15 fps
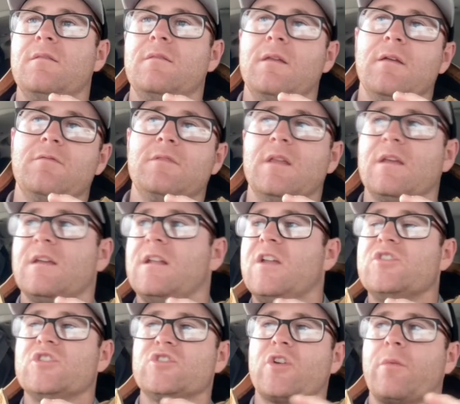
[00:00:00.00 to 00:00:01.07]
if the
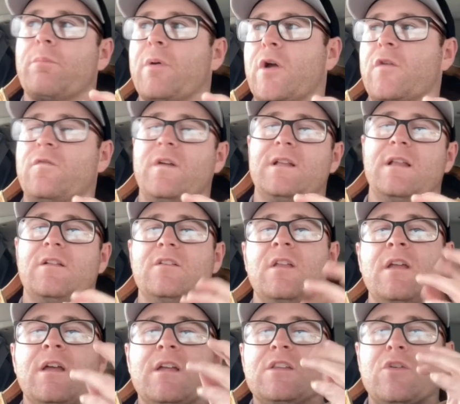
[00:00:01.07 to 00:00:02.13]
conditions aren't perfect, they'll
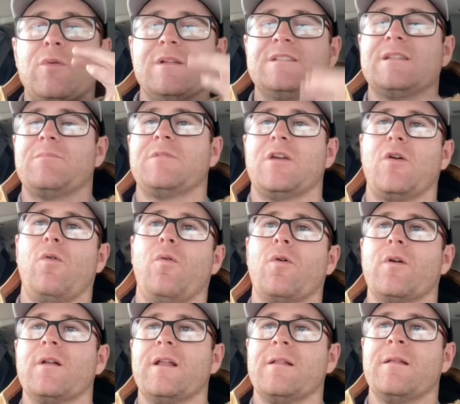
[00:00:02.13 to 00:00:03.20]
twist up the
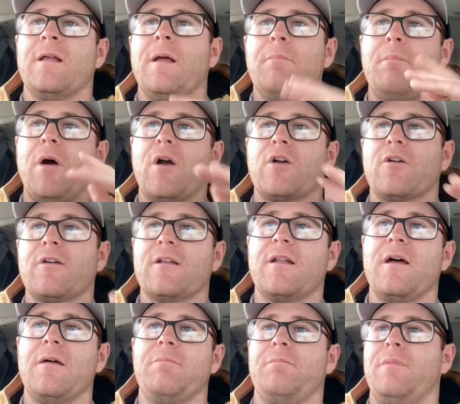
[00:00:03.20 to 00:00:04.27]
corn and pucker it up.